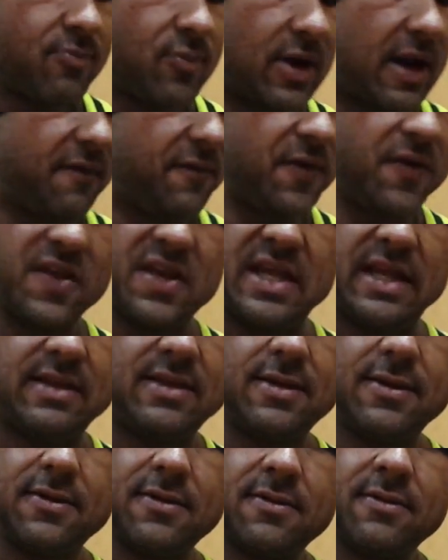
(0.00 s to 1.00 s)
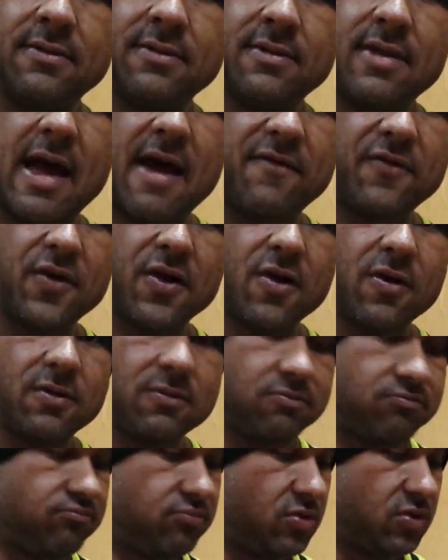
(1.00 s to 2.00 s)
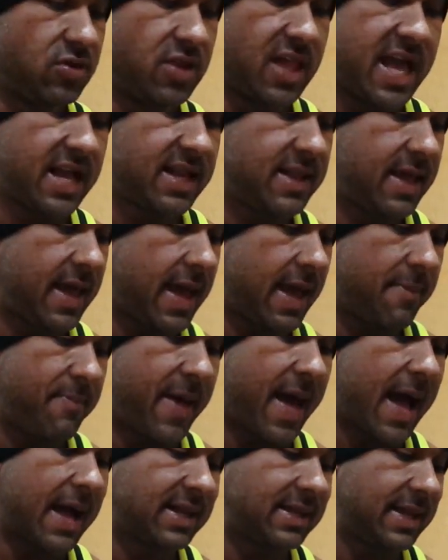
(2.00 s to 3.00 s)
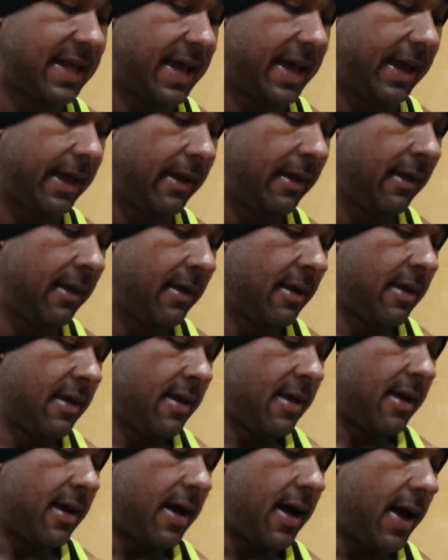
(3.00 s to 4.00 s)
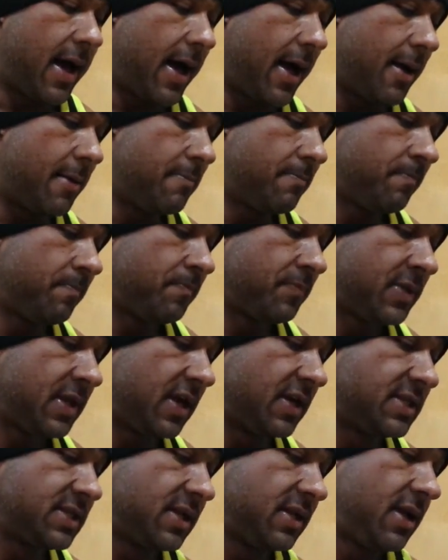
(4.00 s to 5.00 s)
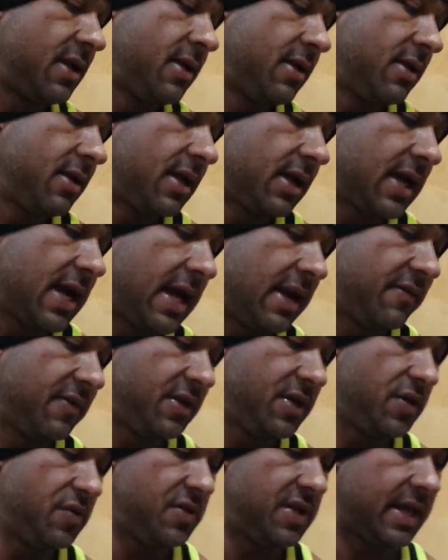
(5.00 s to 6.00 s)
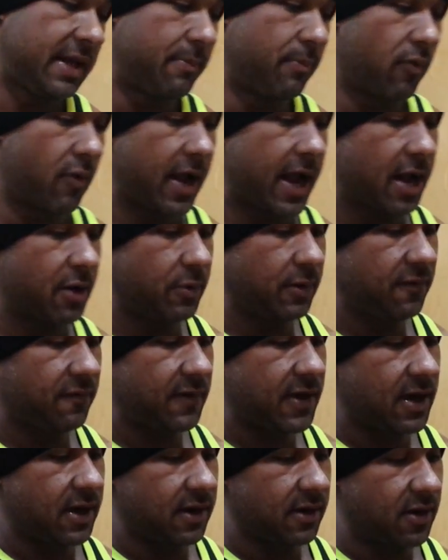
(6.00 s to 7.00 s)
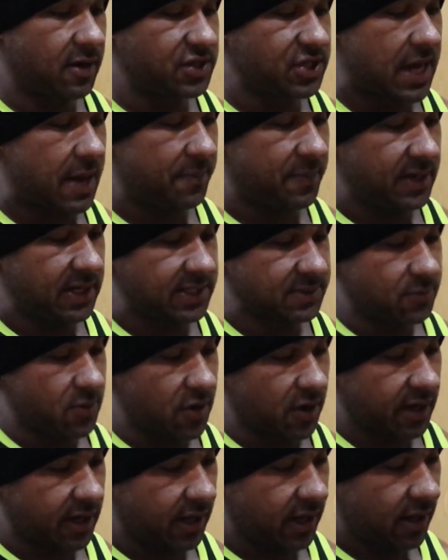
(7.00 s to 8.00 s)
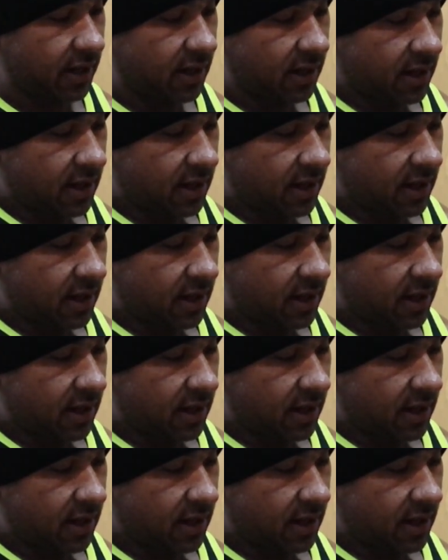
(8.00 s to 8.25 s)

when I feel the need to, after a leg day, back day. Here's a kind of a unique brand we found in our Japanese market,